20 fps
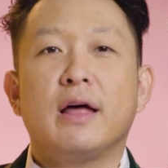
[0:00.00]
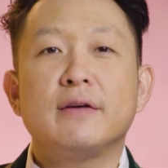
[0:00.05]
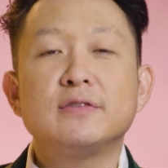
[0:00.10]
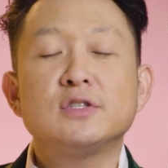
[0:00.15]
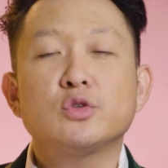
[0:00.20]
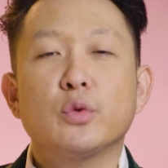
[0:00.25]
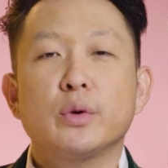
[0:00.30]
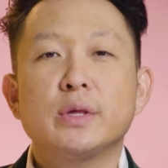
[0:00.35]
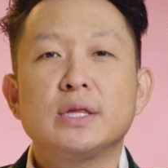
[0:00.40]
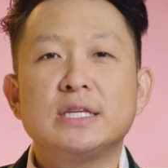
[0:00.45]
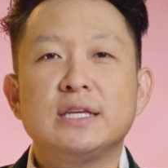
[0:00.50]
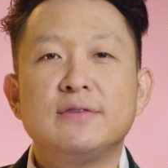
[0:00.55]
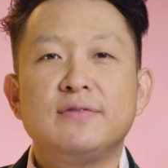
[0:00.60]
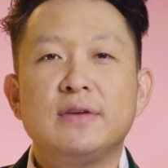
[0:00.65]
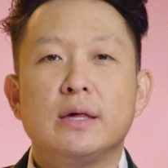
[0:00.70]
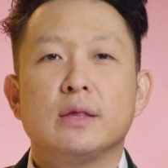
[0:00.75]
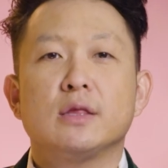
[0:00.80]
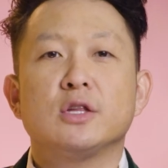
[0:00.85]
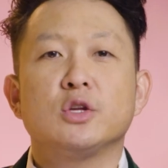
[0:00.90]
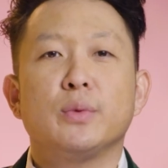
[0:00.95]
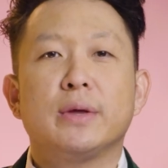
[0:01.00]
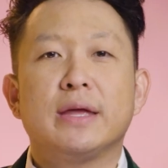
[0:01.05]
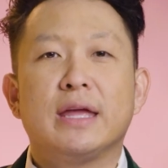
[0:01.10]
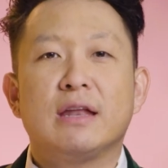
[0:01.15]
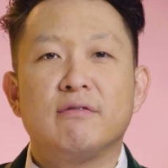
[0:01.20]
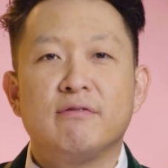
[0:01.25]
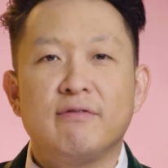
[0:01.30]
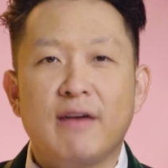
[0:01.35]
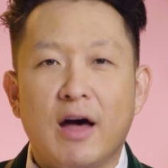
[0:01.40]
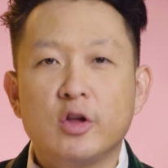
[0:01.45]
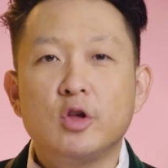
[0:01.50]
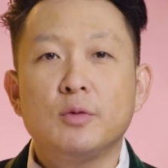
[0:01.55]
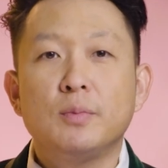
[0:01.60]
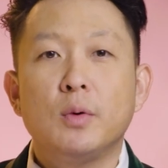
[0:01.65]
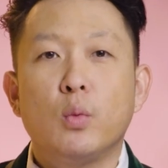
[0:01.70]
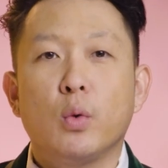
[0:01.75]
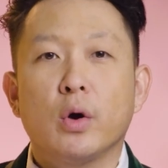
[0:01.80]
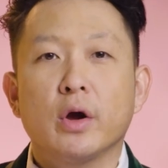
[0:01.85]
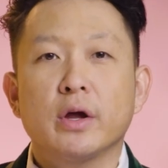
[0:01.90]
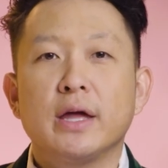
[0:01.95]
Love Stories TV is doing
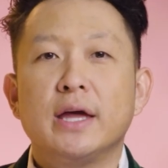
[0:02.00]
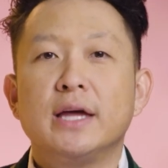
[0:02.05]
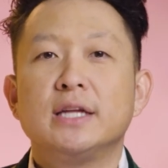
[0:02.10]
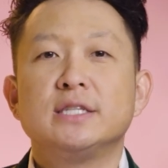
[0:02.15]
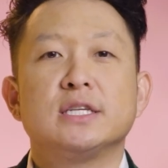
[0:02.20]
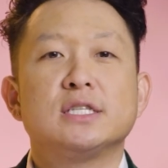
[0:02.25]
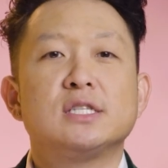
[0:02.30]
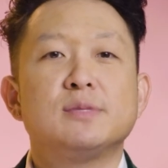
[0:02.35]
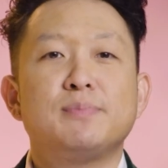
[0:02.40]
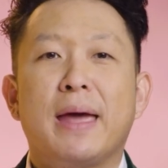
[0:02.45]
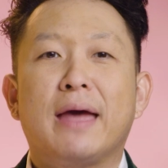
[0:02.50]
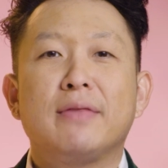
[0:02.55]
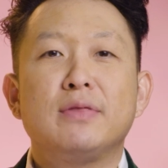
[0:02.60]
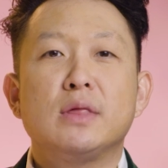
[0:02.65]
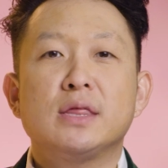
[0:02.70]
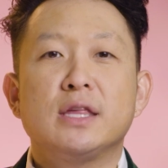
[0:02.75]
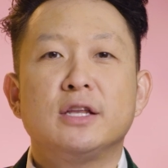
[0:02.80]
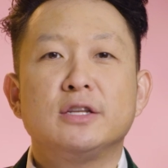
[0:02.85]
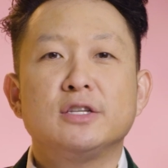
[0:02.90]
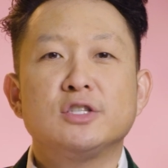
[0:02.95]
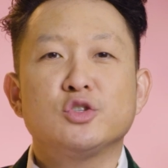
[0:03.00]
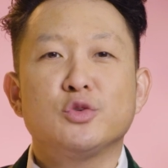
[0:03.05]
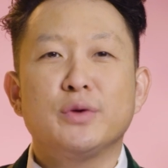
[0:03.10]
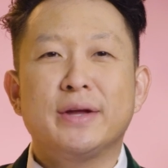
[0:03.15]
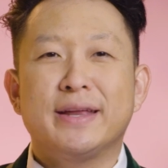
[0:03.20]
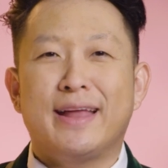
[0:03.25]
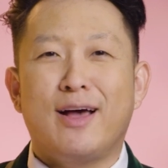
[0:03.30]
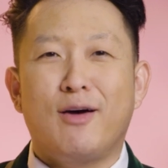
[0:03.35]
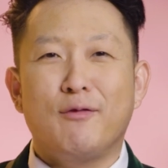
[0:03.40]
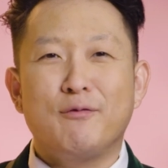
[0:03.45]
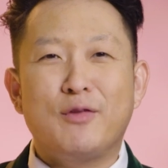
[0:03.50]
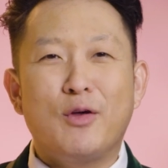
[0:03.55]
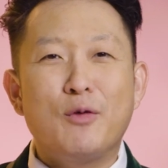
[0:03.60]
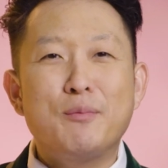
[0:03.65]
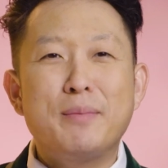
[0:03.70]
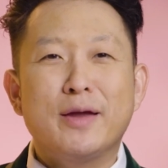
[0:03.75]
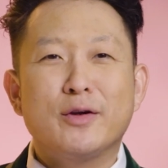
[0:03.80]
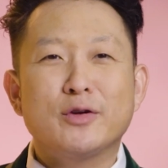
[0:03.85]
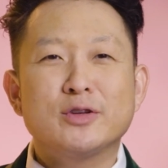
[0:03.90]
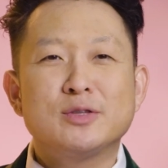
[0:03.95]
invaluable work to expand this industry and help
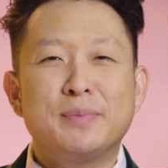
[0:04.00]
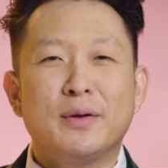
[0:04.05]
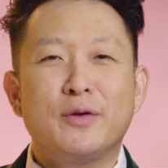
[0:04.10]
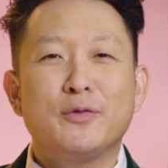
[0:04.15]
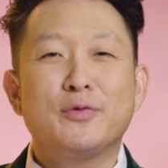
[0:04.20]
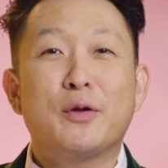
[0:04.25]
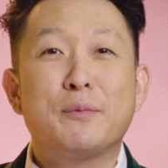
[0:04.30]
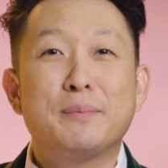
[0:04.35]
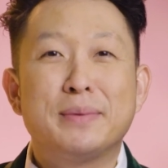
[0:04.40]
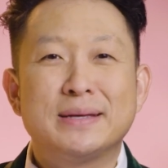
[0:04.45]
filmmakers build their